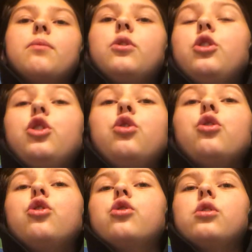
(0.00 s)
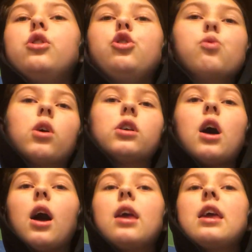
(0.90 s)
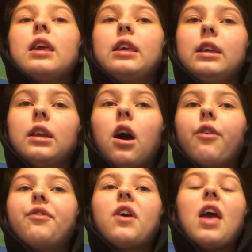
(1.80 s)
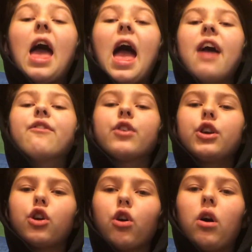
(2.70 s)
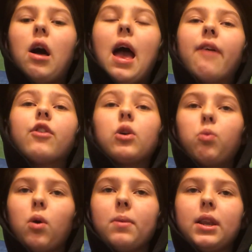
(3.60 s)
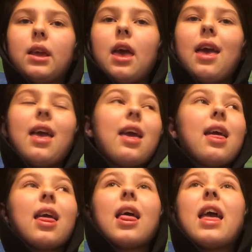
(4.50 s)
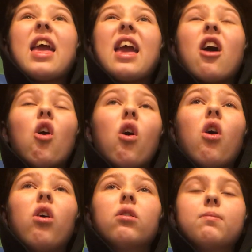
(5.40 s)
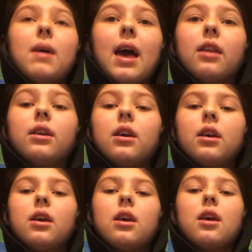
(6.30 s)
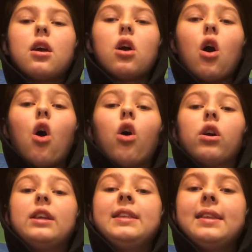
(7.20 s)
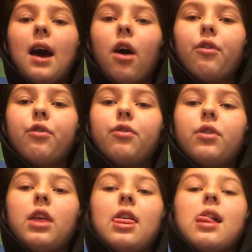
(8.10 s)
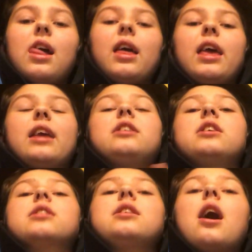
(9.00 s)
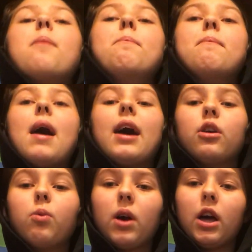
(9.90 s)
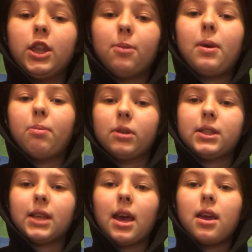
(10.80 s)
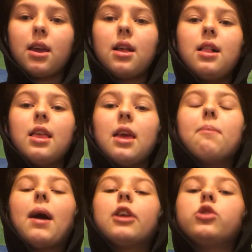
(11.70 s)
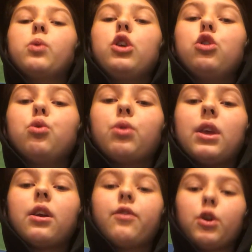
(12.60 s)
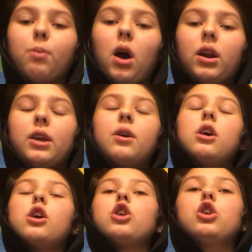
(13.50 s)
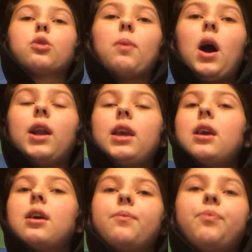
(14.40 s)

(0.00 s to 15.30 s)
You are not enough. Every girl, every woman, all men are enough. It does not matter what other people say. It matters what you think of your body. Your body,